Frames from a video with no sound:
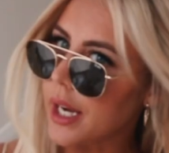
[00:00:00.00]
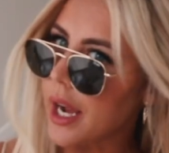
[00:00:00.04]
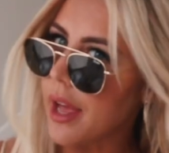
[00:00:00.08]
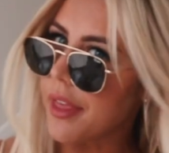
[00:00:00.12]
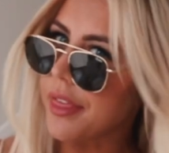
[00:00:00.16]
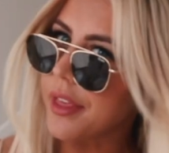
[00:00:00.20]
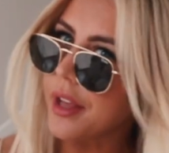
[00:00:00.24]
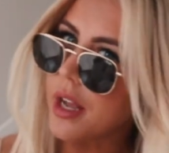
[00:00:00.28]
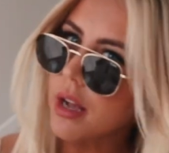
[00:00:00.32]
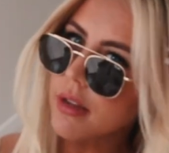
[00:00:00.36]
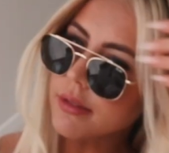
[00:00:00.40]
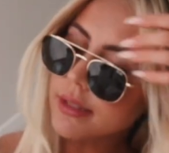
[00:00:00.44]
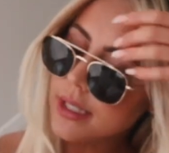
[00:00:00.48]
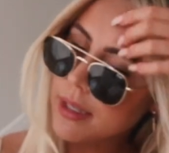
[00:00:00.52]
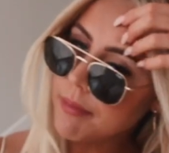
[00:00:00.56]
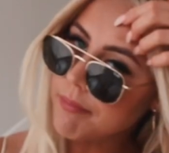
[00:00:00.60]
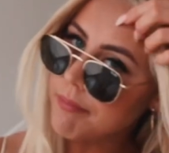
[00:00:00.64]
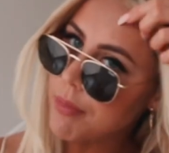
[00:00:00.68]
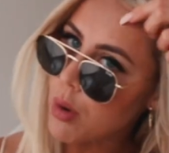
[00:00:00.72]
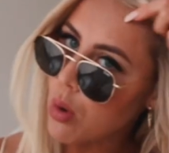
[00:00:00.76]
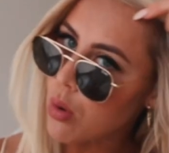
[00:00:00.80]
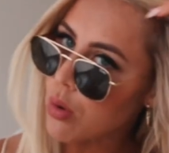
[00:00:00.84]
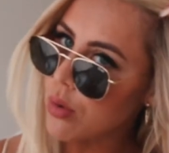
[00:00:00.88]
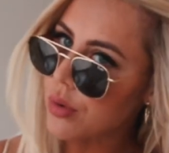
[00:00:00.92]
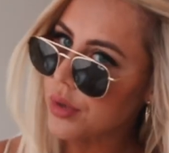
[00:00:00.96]
But I think I was like
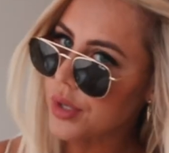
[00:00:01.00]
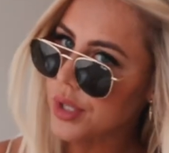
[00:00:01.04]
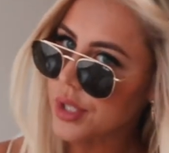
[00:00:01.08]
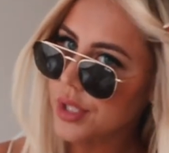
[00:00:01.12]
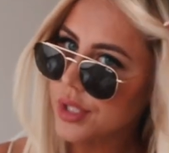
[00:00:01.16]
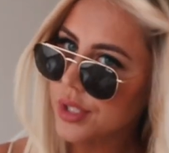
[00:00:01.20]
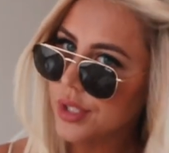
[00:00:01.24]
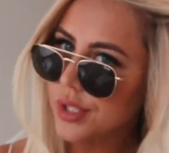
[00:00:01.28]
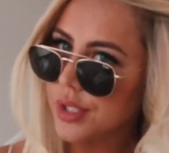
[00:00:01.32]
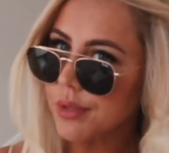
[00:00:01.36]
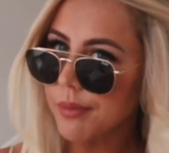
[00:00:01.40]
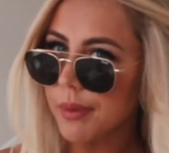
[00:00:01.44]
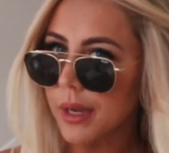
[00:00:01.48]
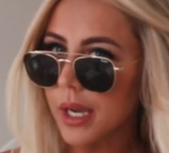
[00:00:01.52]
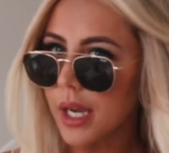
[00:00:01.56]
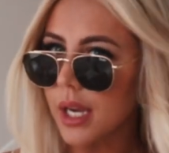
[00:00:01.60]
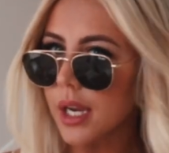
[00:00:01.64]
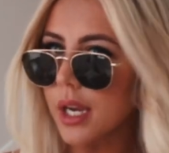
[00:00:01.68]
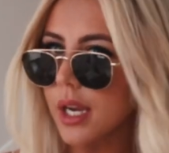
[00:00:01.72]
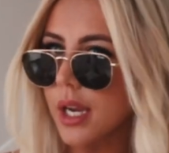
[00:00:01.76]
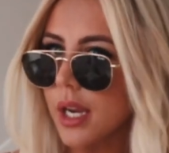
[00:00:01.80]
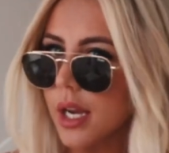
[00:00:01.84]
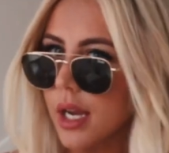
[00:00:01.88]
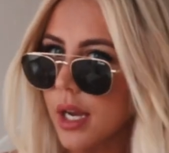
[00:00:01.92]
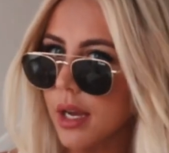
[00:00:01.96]
born to
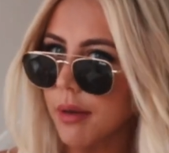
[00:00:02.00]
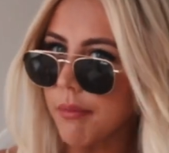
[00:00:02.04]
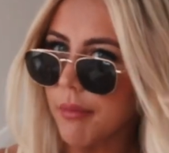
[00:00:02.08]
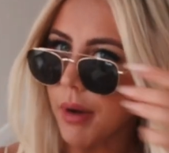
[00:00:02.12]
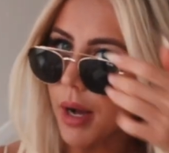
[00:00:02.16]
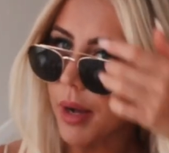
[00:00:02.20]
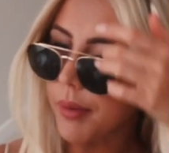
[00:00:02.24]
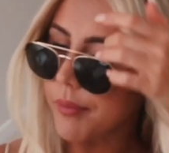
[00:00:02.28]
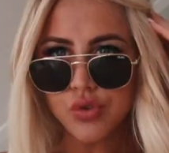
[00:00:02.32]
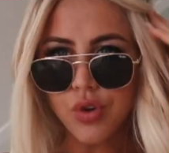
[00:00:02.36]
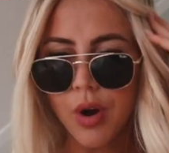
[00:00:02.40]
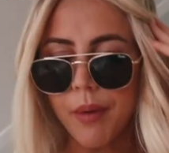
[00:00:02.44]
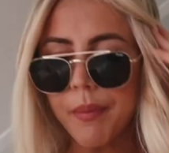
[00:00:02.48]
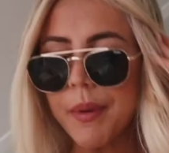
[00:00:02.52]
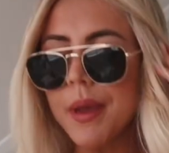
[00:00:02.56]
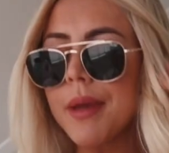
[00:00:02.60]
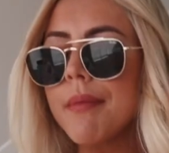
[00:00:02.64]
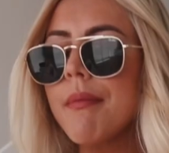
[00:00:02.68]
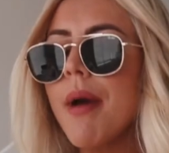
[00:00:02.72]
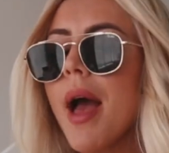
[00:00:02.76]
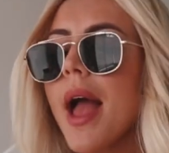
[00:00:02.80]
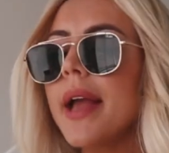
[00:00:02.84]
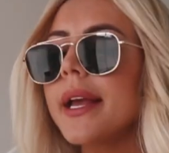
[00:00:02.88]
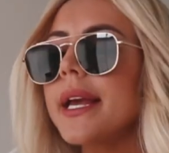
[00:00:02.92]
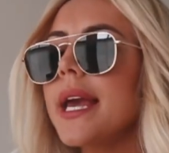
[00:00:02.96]
be a mum.
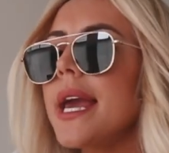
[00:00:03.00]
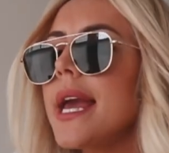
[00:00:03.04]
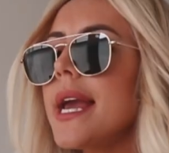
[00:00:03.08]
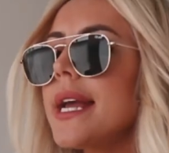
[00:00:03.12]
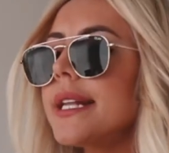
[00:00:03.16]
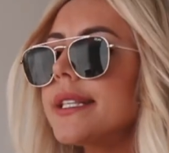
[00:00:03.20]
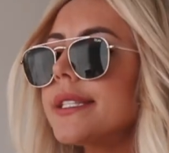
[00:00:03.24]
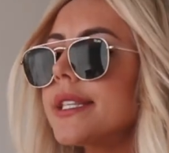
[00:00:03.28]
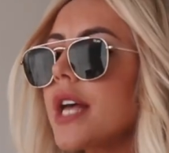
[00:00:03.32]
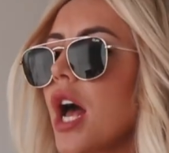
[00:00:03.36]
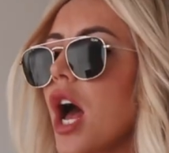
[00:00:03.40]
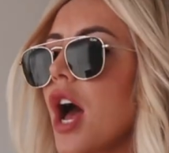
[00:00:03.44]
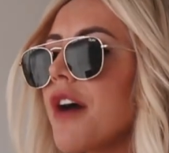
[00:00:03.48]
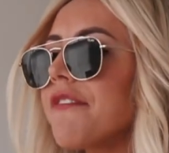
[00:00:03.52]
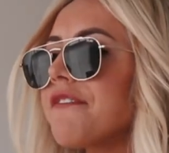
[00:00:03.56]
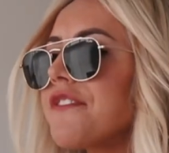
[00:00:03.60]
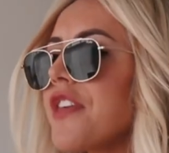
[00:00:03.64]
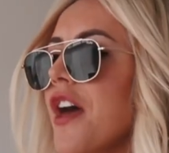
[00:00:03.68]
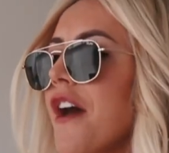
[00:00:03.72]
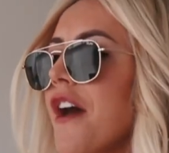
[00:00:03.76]
Dropping my kids off